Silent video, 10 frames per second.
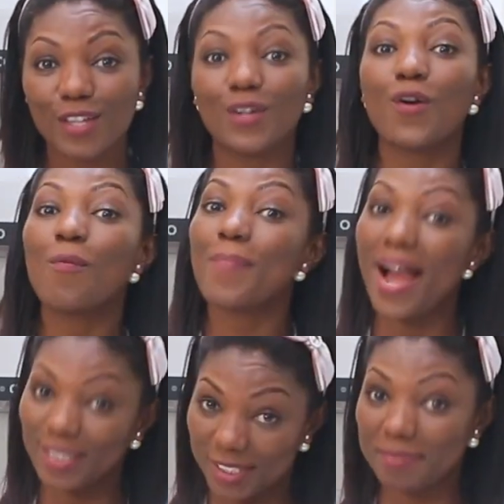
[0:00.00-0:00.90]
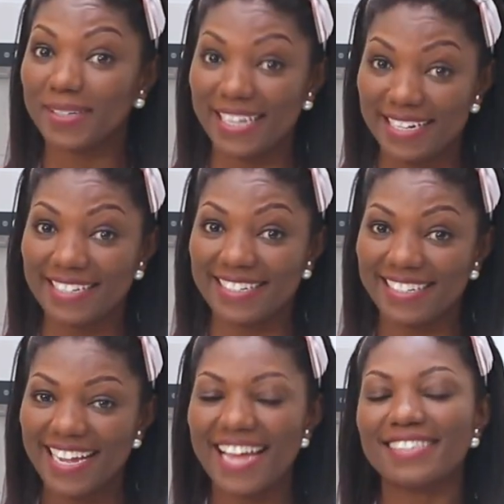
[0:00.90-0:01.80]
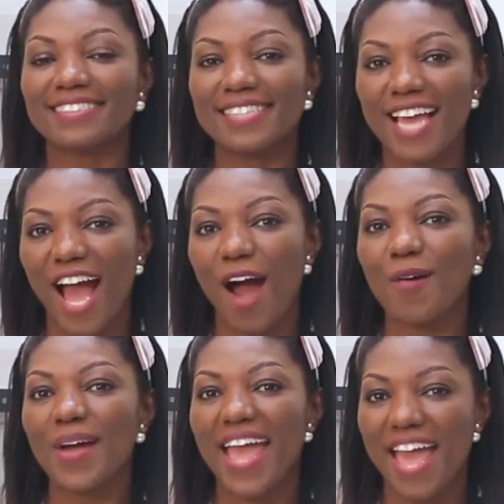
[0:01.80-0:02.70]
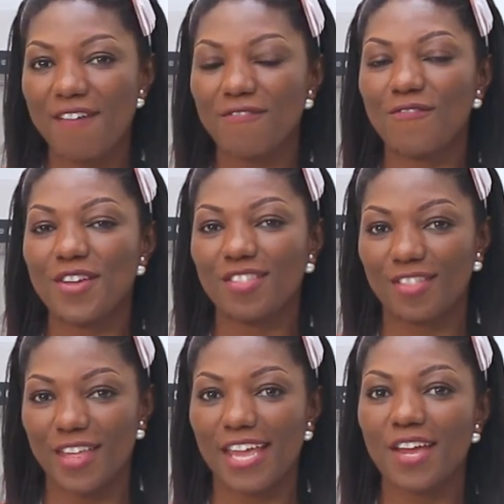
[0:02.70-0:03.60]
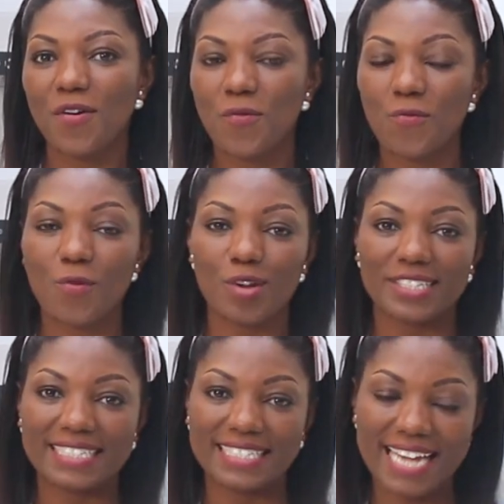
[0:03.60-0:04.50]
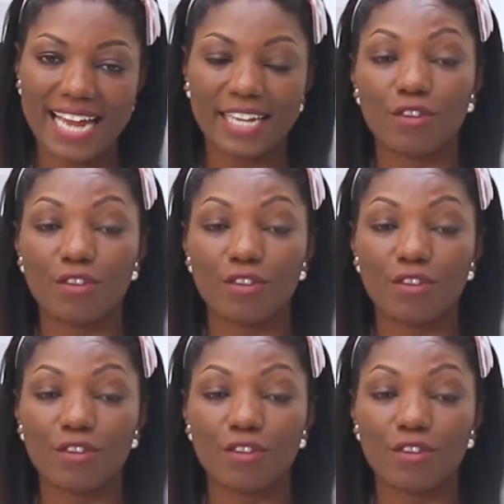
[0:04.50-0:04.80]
you go back to the beginning and see how everything was done.